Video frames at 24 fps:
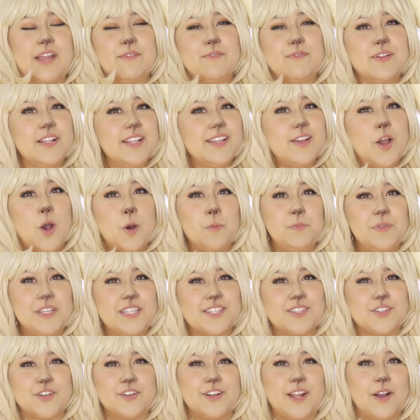I really hope
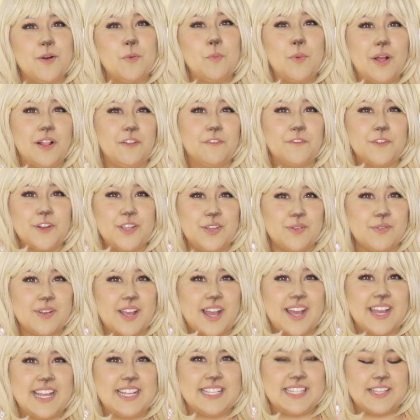these turn out well for you
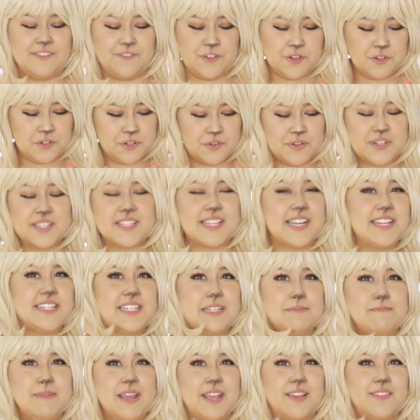guys. If you do decide
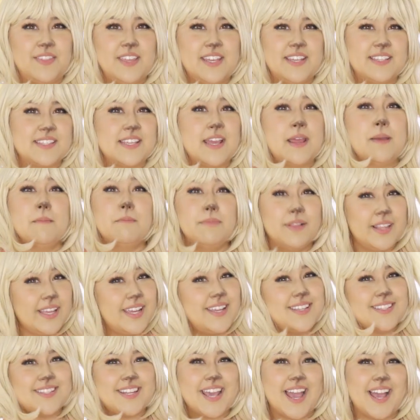to make these,
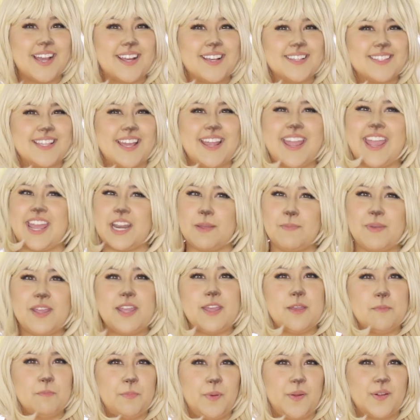please tag us at Anime
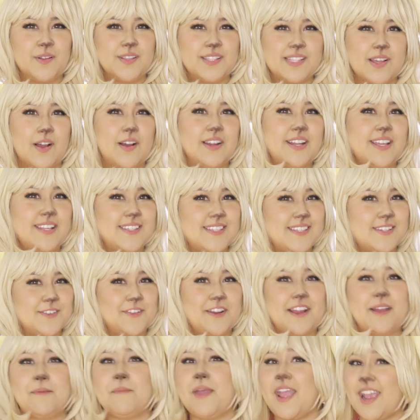Impulse on
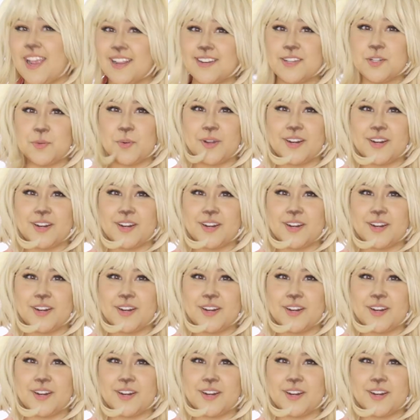Instagram and